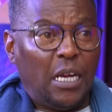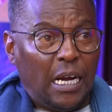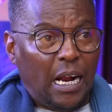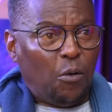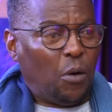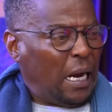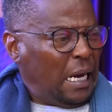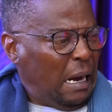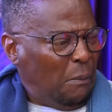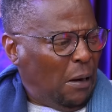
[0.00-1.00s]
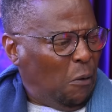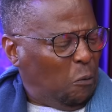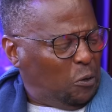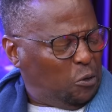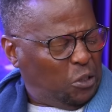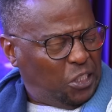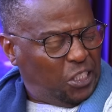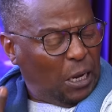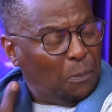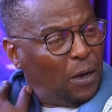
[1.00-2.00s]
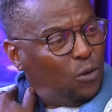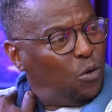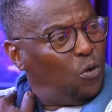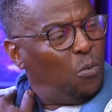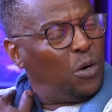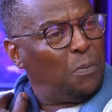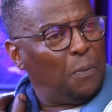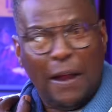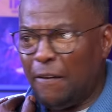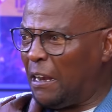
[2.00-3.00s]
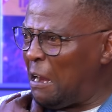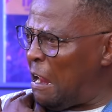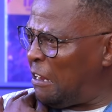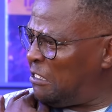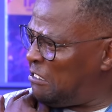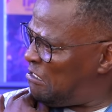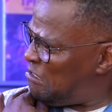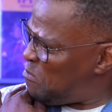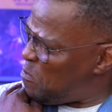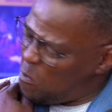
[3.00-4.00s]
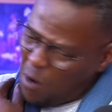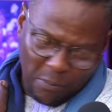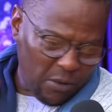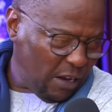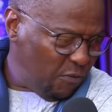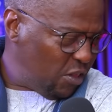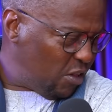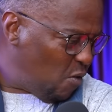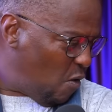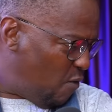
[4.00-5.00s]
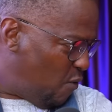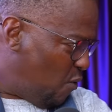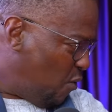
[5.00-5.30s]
And I go, and then I walk sharp until nobody planned it and she just wiped everything off.